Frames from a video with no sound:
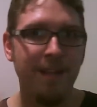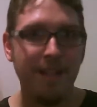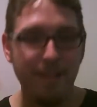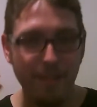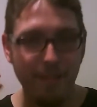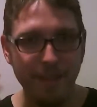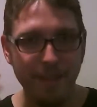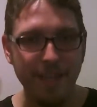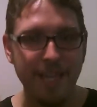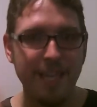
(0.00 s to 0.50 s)

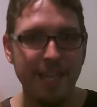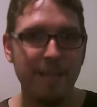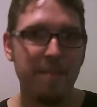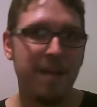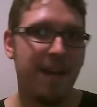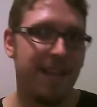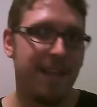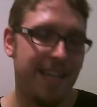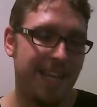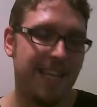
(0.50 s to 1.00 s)
thinking
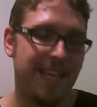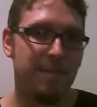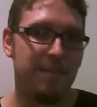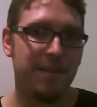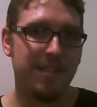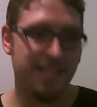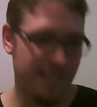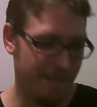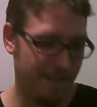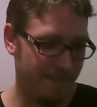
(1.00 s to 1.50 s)
about healing
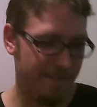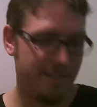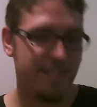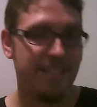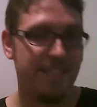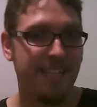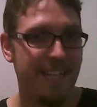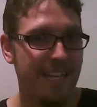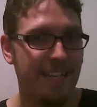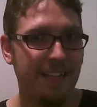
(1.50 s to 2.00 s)
myself
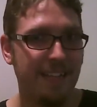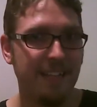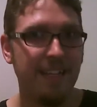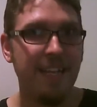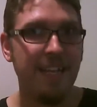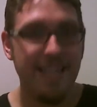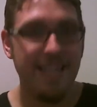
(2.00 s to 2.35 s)
to heal.